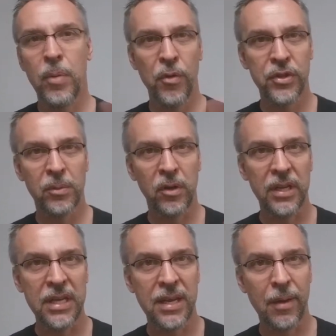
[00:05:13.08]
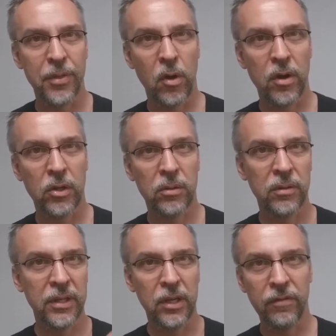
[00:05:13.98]
Both some little in-depth
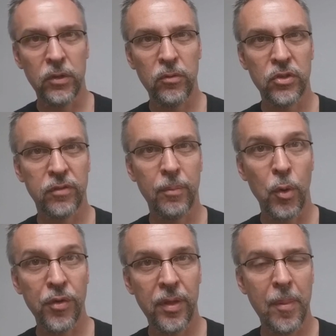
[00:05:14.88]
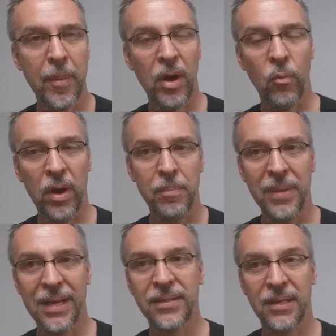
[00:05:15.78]
article interviews from both of them about what
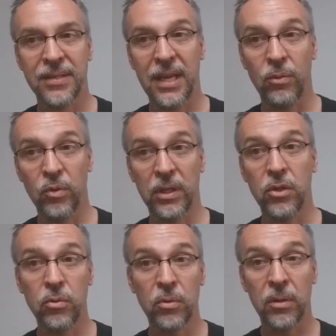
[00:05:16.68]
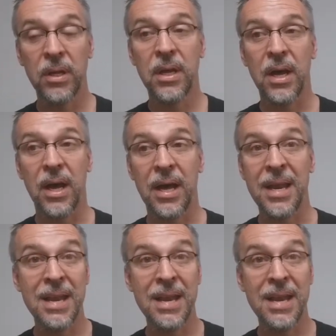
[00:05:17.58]
makes this a really cool uh,